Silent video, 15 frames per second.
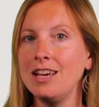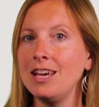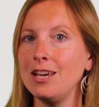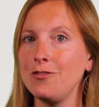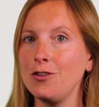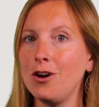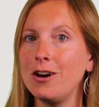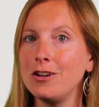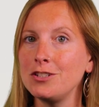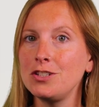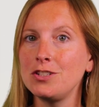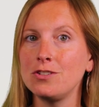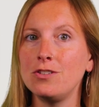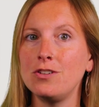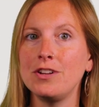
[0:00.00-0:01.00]
If you're
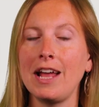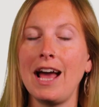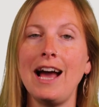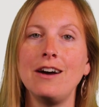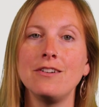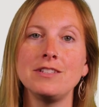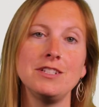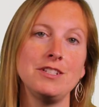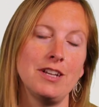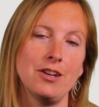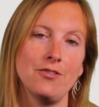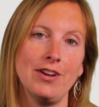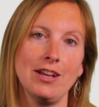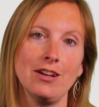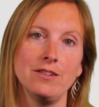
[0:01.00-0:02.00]
unsure on how to
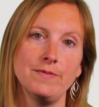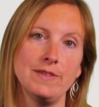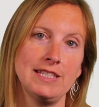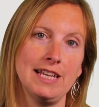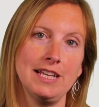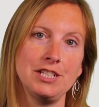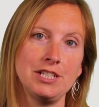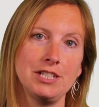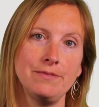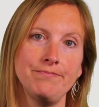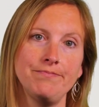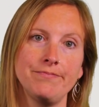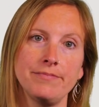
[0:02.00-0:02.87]
generate conversation,